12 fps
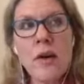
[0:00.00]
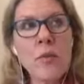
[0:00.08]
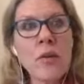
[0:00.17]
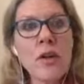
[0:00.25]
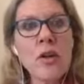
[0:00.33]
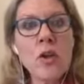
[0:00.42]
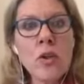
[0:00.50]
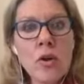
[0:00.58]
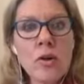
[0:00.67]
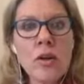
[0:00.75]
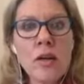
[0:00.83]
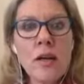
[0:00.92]
want to
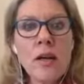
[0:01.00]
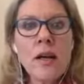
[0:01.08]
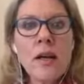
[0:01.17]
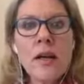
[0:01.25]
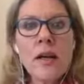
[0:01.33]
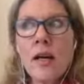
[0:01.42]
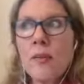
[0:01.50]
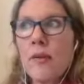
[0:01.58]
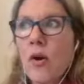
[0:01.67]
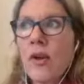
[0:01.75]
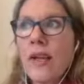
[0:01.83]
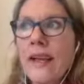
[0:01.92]
look or
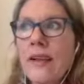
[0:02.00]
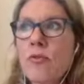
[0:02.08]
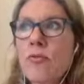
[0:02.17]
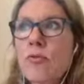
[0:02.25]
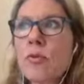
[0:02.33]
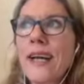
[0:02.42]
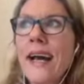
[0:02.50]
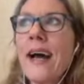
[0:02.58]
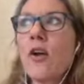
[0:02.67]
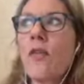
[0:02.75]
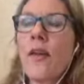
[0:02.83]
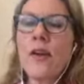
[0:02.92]
get ruled
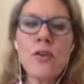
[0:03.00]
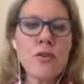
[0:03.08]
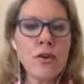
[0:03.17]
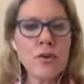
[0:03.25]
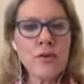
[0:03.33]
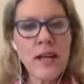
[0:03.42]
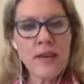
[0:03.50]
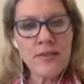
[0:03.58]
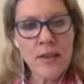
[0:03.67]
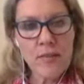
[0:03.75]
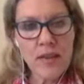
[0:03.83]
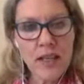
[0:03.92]
out that you don't have
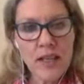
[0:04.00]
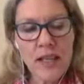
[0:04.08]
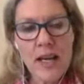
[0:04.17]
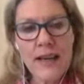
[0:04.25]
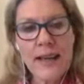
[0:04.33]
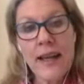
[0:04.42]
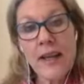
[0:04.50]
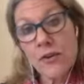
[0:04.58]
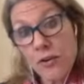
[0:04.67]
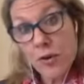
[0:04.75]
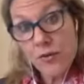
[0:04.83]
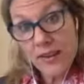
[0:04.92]
something like
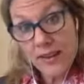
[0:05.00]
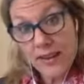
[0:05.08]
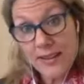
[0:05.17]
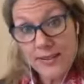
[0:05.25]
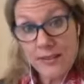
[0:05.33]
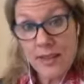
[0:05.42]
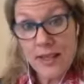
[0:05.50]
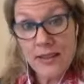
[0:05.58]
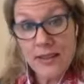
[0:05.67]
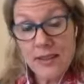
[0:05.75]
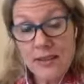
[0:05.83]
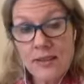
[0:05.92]
atrophic
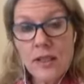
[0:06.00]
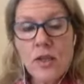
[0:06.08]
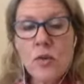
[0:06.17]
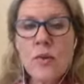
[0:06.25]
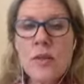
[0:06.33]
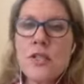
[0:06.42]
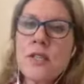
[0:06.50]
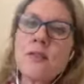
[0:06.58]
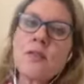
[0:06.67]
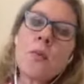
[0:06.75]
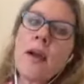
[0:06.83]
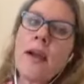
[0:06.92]
gastritis, which
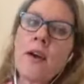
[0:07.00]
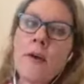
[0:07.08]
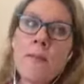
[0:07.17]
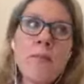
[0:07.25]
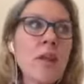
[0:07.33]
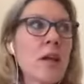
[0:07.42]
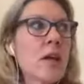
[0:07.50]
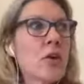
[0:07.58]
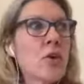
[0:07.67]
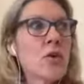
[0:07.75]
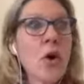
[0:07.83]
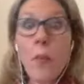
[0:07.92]
is where
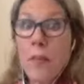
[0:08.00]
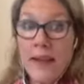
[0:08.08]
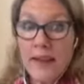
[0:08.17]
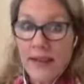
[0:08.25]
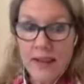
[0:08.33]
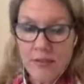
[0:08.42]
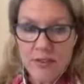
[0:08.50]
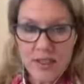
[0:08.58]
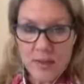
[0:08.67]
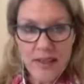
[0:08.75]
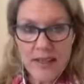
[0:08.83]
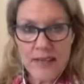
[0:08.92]
you don't make enough
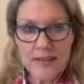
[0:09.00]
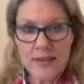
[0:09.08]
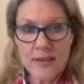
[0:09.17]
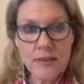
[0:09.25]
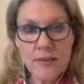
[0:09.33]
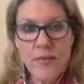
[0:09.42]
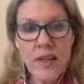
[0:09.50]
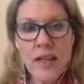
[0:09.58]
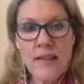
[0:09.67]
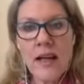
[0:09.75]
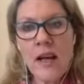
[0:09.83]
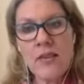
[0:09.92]
stomach acid.
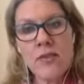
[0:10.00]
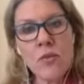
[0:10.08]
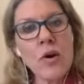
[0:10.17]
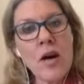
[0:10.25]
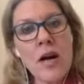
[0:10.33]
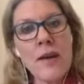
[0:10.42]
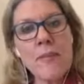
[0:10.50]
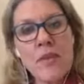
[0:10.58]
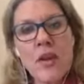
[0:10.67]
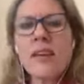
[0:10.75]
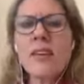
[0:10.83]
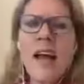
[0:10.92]
And that's why,
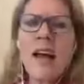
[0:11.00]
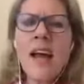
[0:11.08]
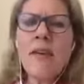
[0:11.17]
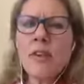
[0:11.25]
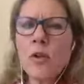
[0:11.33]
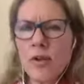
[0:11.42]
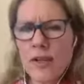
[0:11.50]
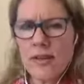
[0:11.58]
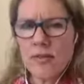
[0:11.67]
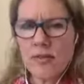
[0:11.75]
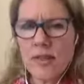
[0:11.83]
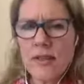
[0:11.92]
and have a look in
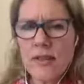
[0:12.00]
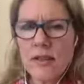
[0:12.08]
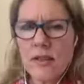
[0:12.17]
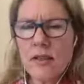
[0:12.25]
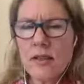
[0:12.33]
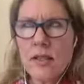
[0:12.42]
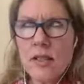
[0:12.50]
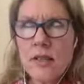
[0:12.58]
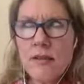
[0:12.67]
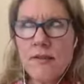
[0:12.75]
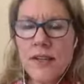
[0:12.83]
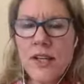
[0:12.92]
the
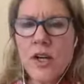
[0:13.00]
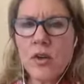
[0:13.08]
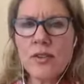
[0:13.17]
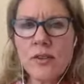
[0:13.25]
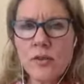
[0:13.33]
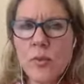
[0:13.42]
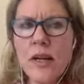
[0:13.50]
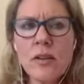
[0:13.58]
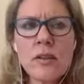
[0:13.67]
videos as well,